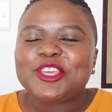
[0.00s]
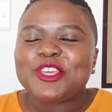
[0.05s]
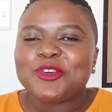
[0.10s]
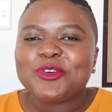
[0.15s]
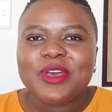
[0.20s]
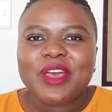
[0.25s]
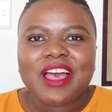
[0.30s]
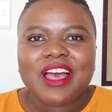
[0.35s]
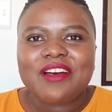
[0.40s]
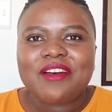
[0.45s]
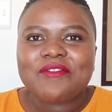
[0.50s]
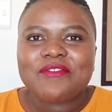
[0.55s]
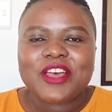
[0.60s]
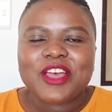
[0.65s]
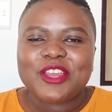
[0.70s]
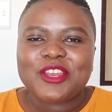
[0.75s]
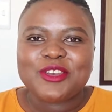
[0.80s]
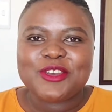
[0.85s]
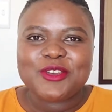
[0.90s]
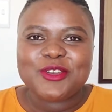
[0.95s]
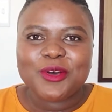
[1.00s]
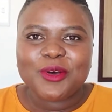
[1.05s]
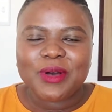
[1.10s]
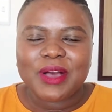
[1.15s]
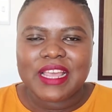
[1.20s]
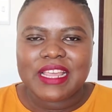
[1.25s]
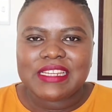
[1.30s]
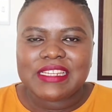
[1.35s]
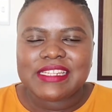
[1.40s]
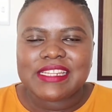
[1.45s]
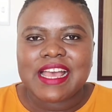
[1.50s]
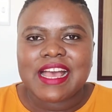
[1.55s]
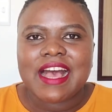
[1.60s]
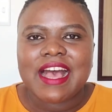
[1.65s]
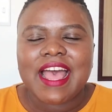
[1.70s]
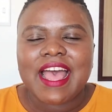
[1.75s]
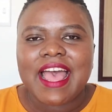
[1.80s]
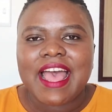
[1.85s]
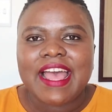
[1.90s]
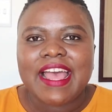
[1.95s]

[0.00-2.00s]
You have no idea.